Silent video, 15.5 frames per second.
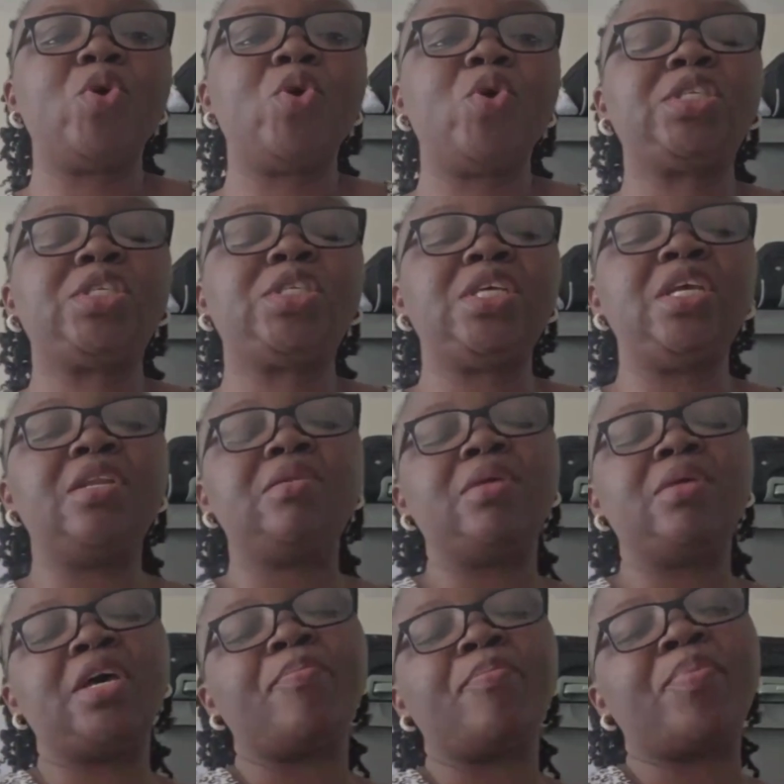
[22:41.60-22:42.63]
But
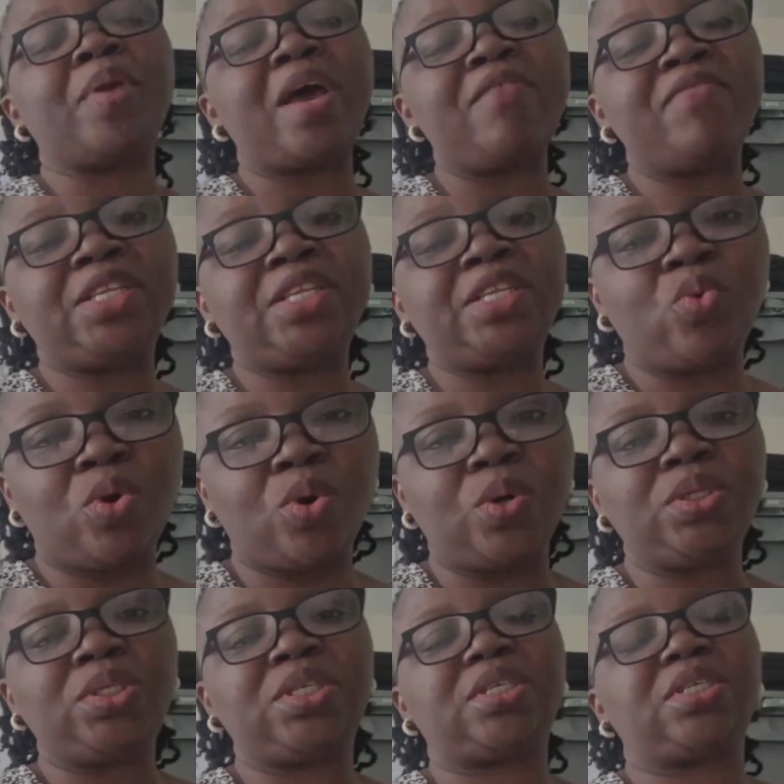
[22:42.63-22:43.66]
in the
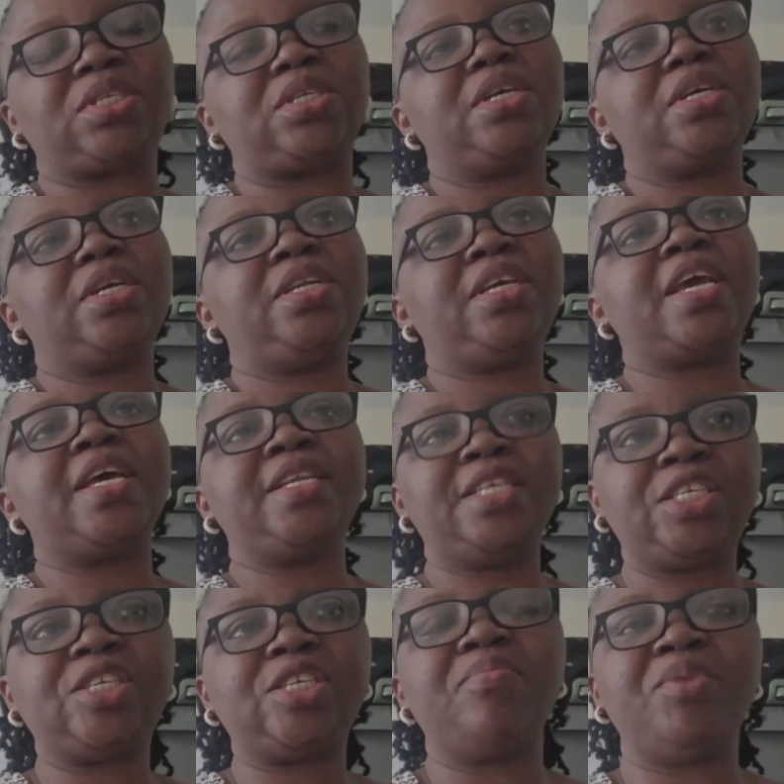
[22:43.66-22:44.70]
private ones,
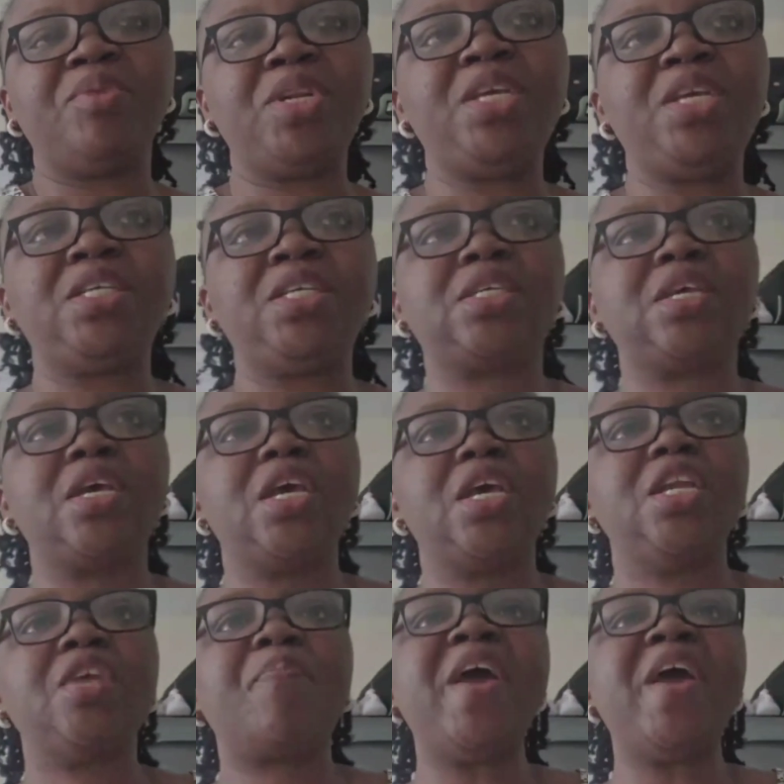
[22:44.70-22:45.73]
they can discriminate
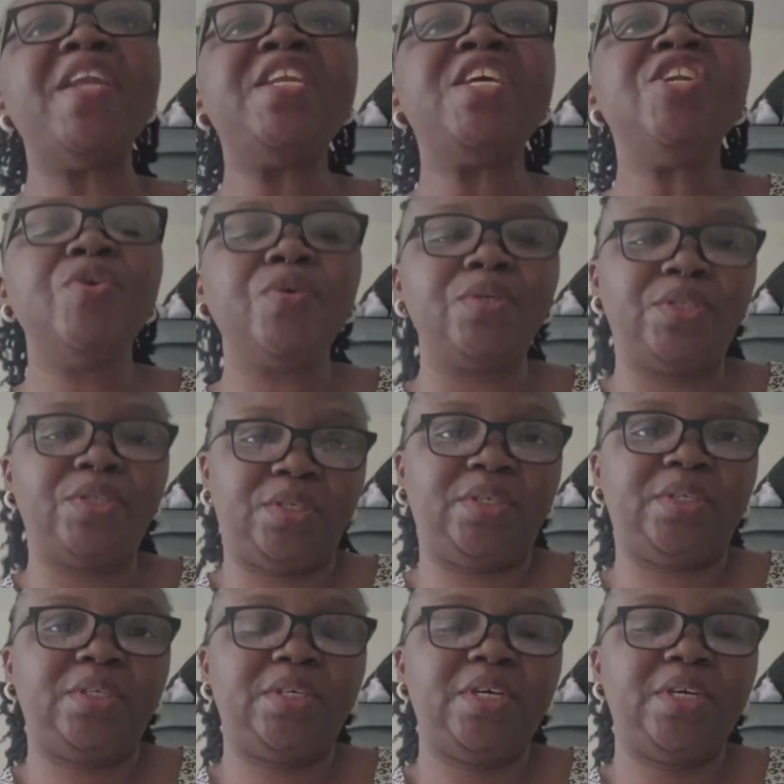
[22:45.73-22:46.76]
depending
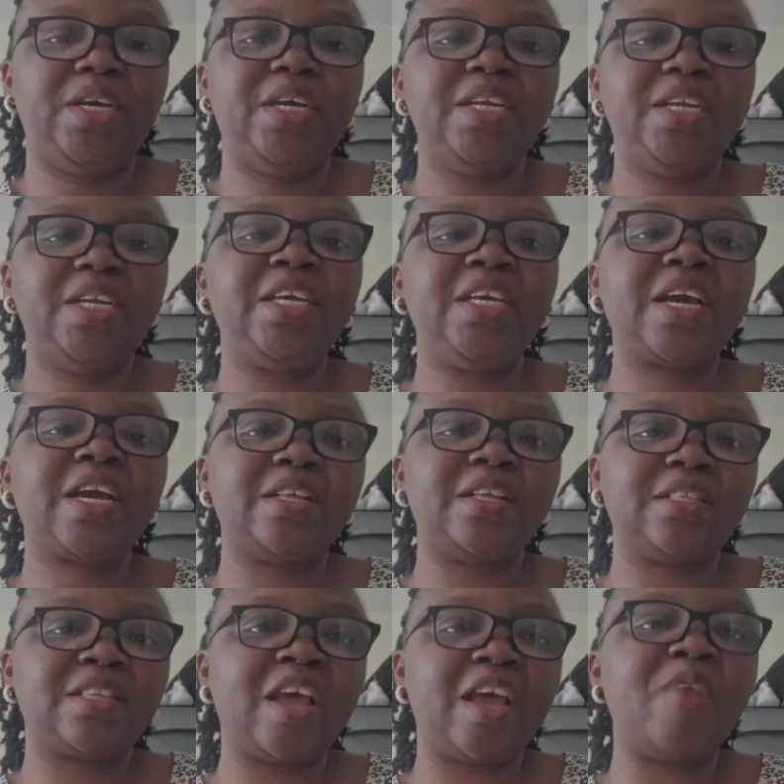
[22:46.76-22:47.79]
on
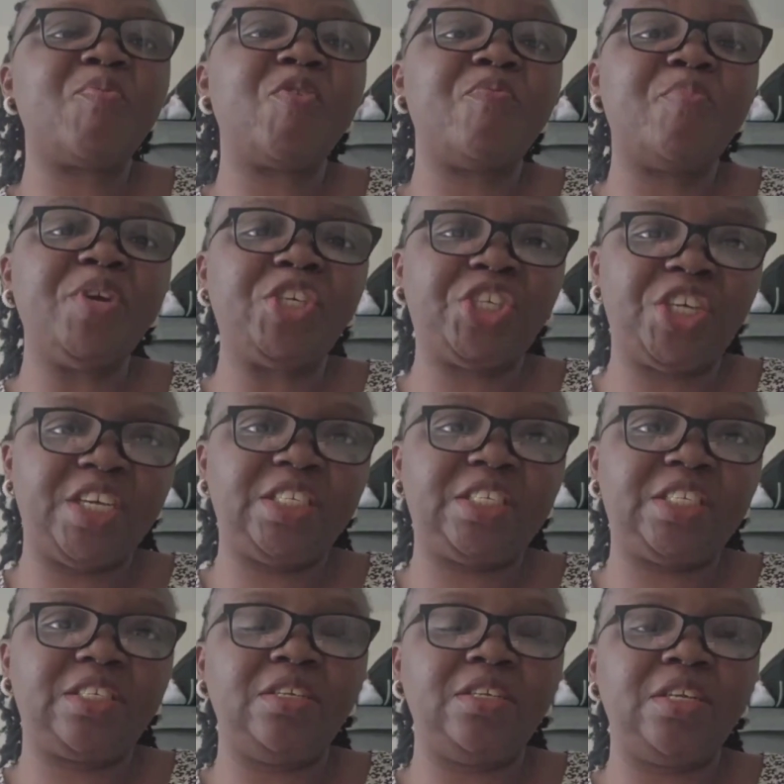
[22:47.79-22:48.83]
the type of
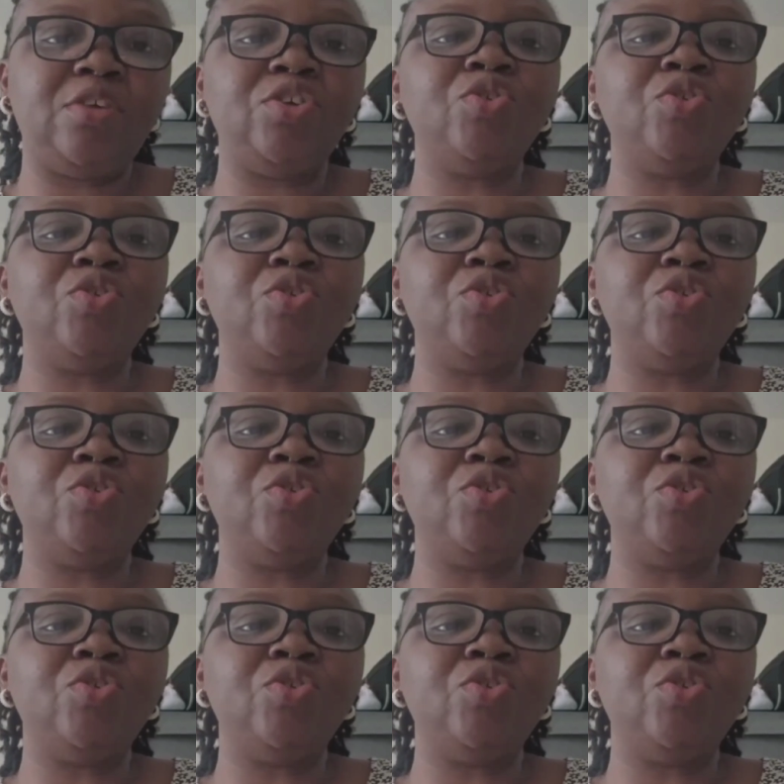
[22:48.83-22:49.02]
patients.